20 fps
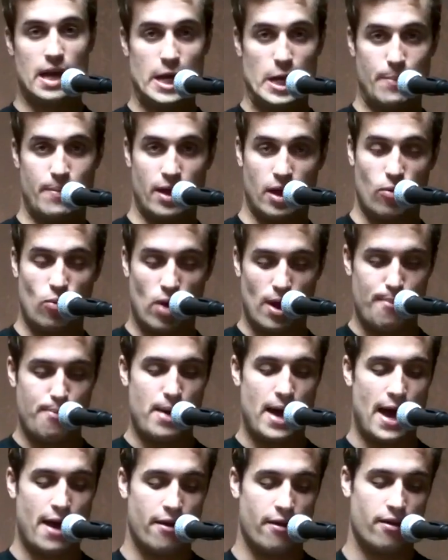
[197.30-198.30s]
and you pick one
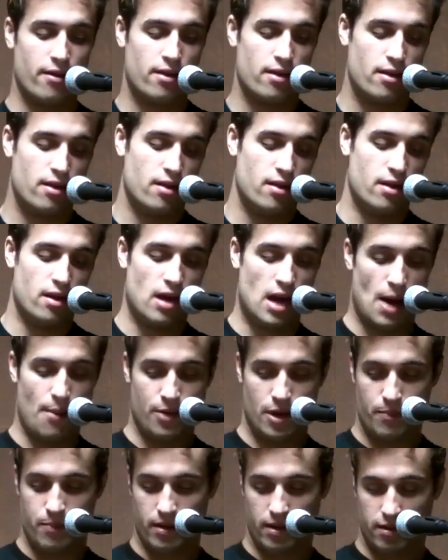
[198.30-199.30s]
pattern.
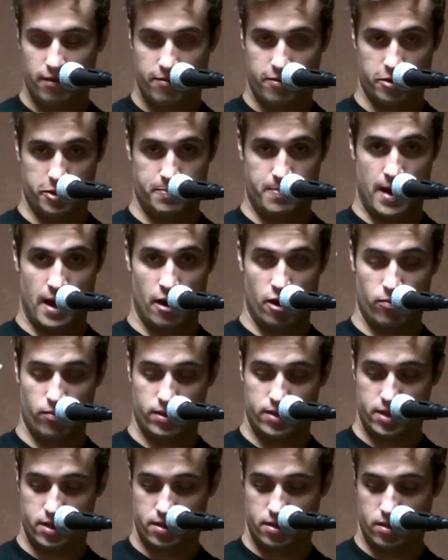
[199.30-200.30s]
I'm going to pick the first
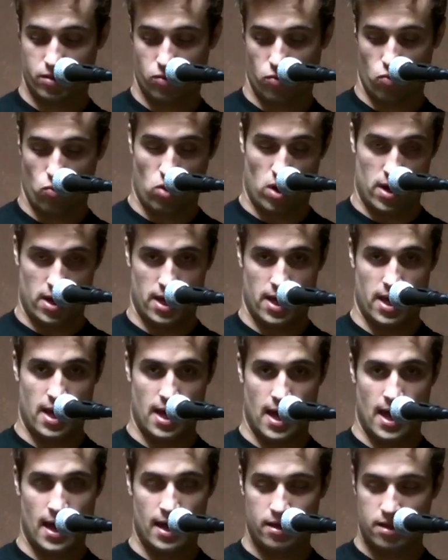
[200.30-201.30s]
pattern, which is just 1
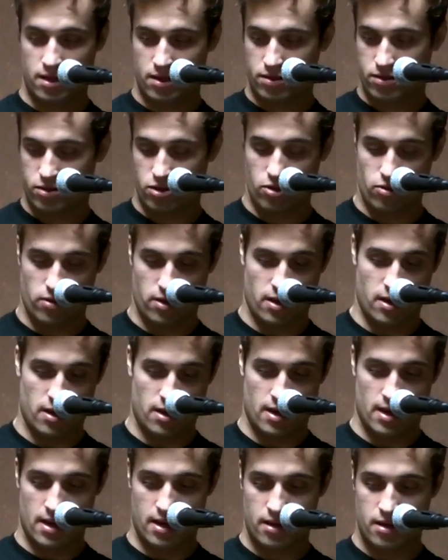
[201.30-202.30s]
E and a 2
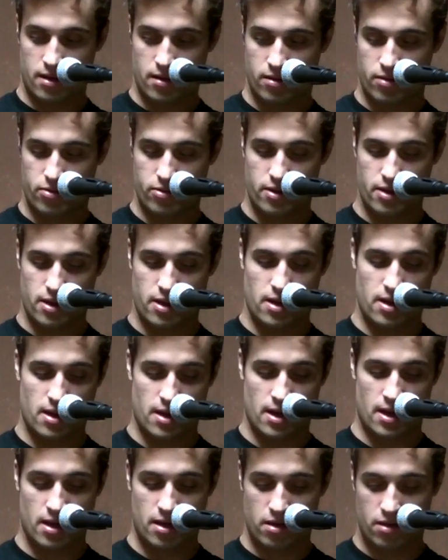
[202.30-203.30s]
E and a 3 E
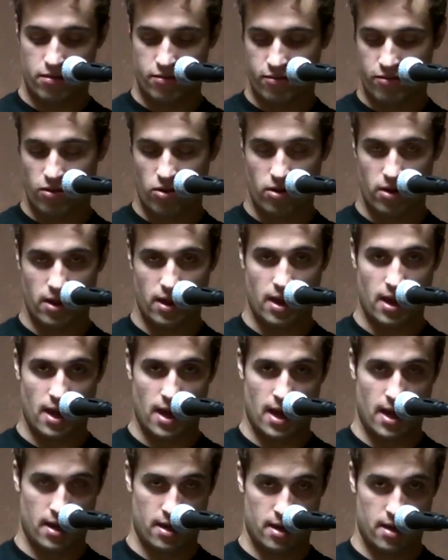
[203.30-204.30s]
and a 4 E
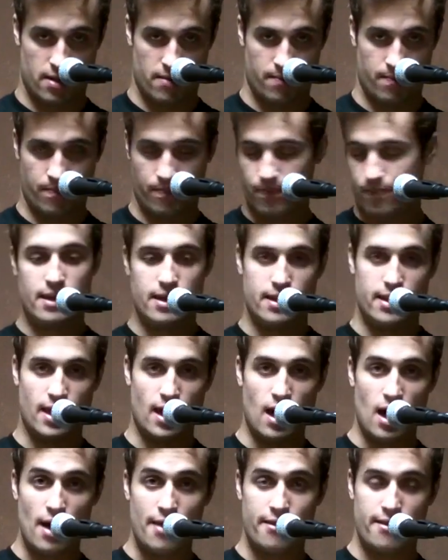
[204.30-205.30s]
and a. And then in
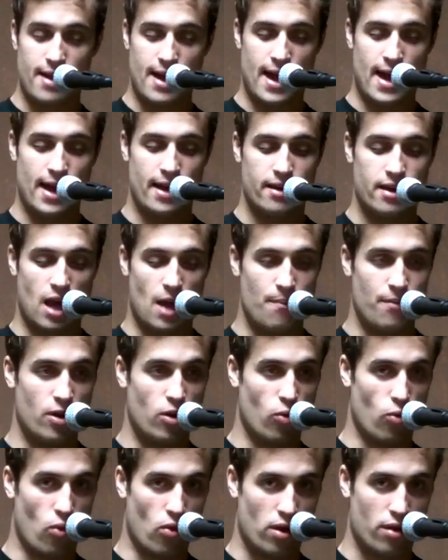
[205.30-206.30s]
the other hand, I'm
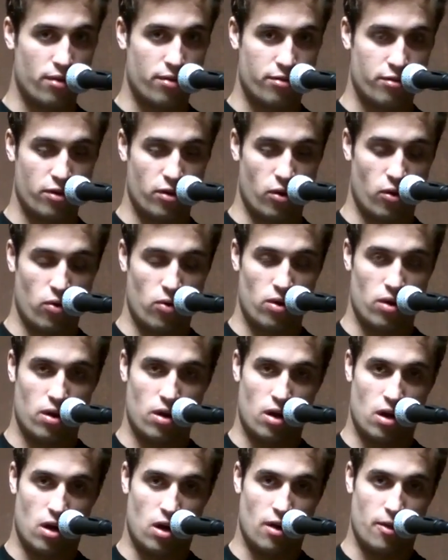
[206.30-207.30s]
going to work through
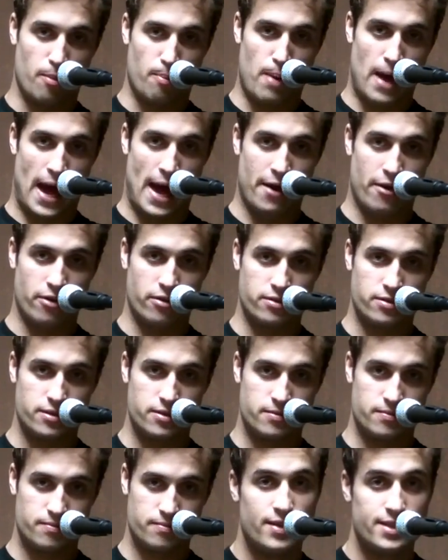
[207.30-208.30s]
all the
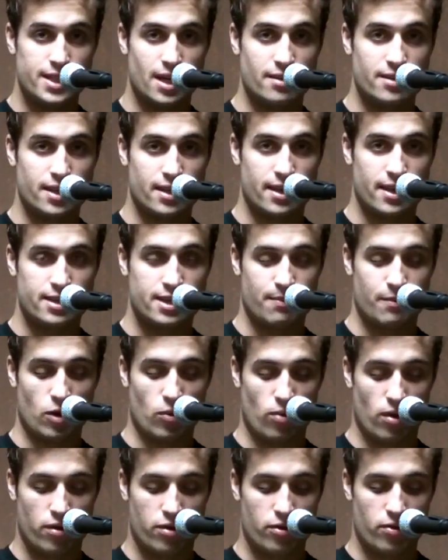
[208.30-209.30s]
patterns. Sounds like this. I'm going
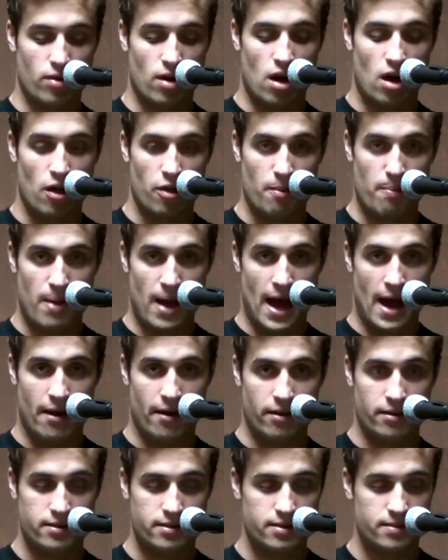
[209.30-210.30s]
to work through all the
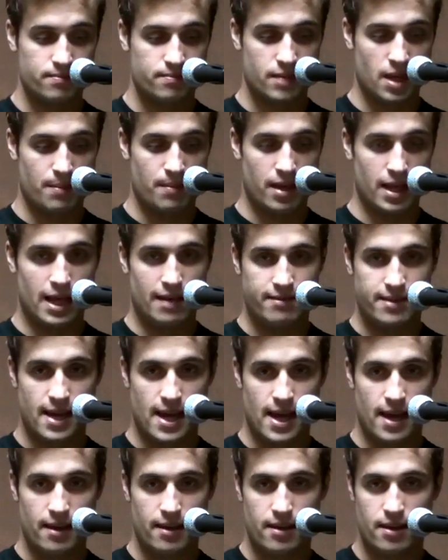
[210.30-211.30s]
patterns in my left
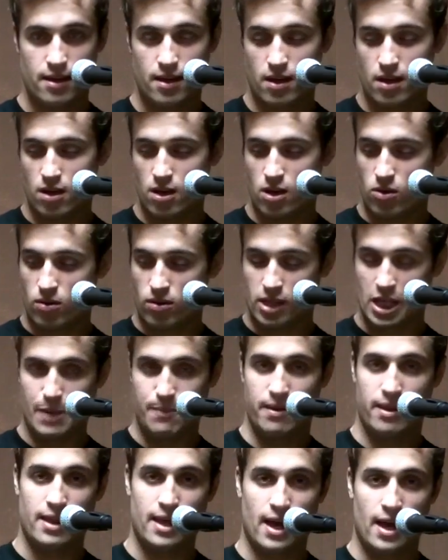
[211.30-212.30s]
hand while
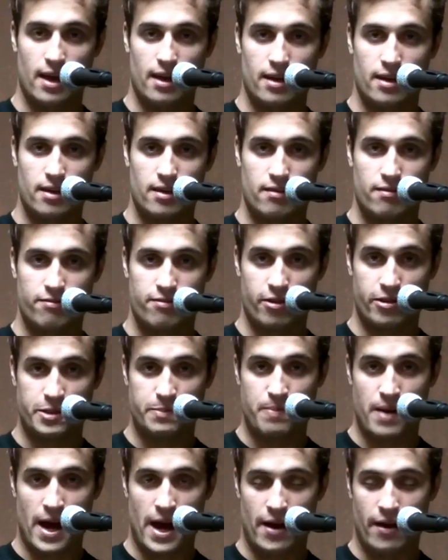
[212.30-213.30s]
keeping that
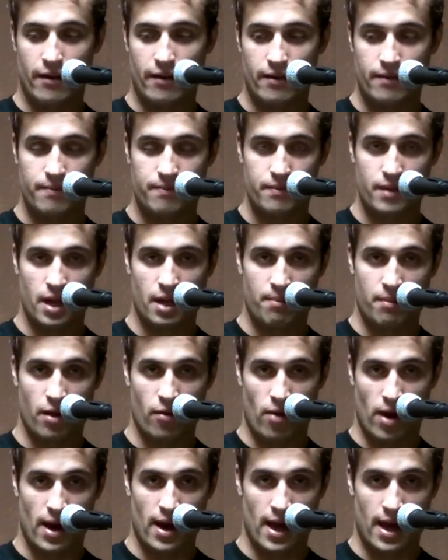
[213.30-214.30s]
first pattern in
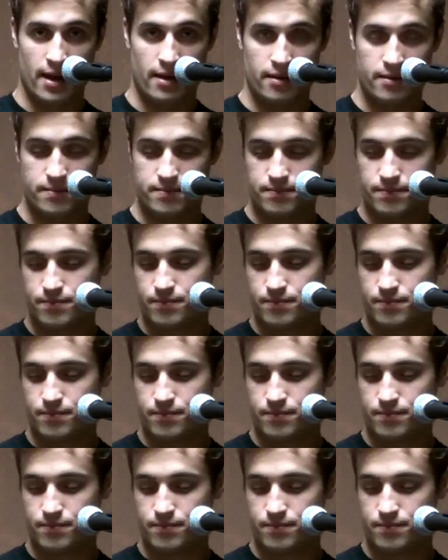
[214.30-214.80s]
my right hand.